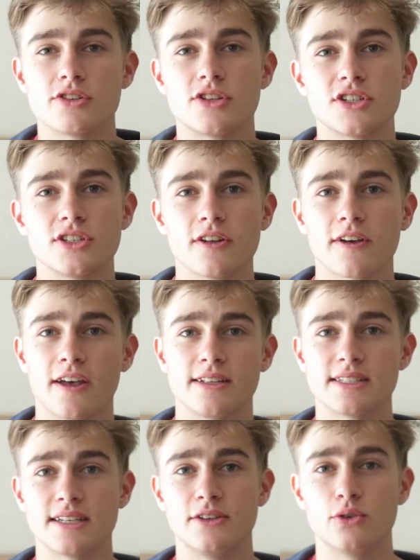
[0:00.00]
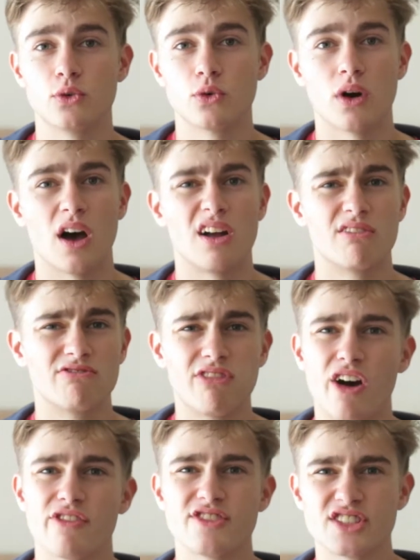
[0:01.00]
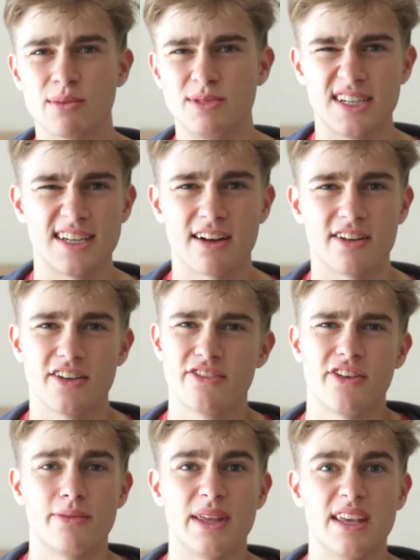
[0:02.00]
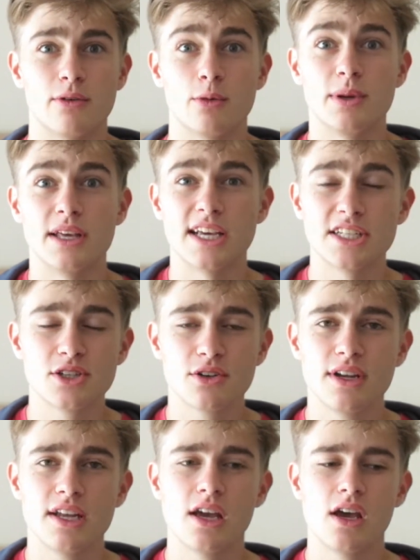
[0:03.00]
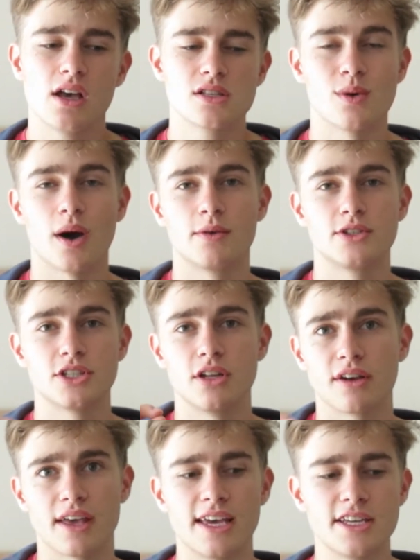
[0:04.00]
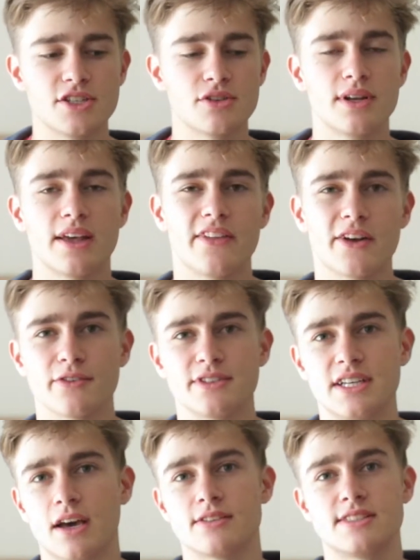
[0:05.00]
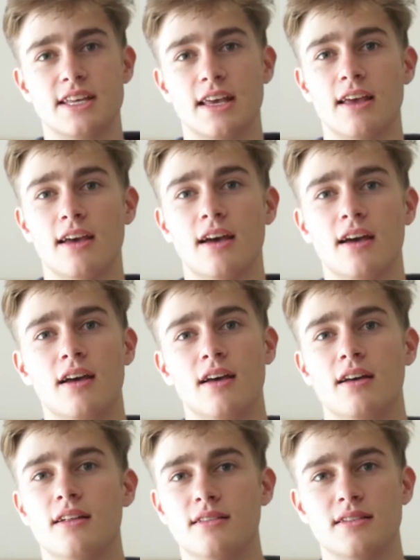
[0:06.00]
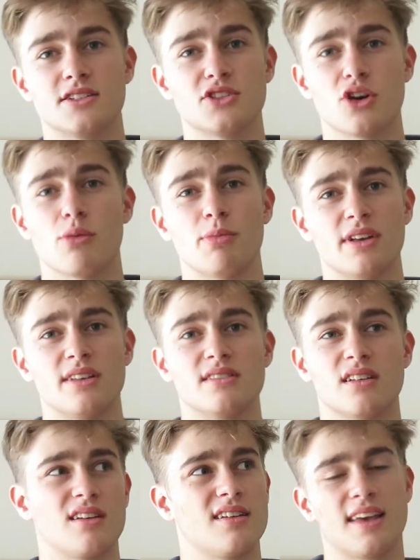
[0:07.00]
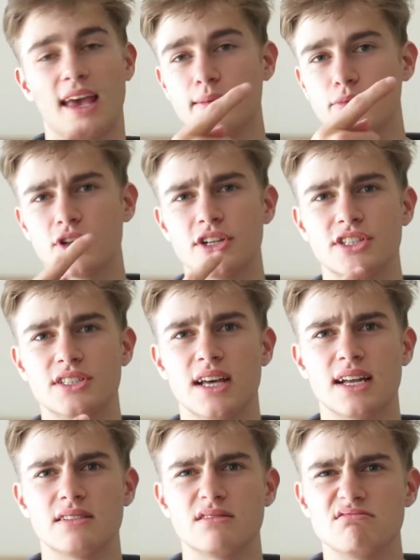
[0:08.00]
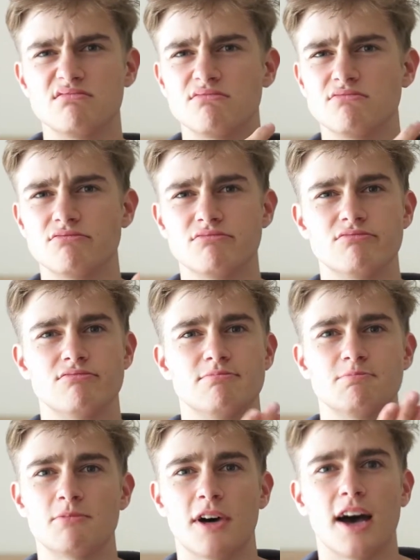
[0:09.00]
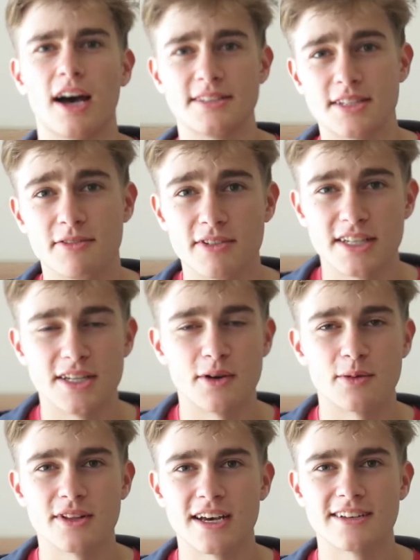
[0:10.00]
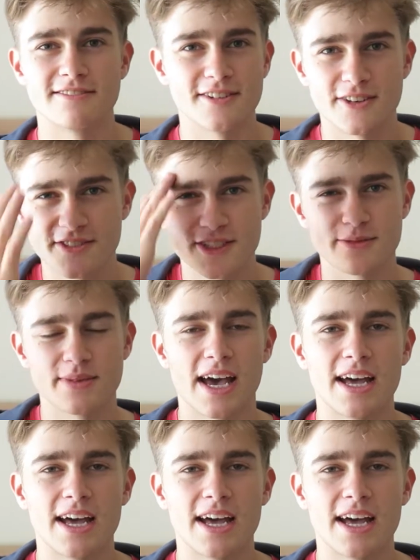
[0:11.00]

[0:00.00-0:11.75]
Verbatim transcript: to just look at your rough subject area. For me, it would be history. So I would just look at history, and then obviously I'd see the top is like Cambridge, then I don't really know what that off the top of my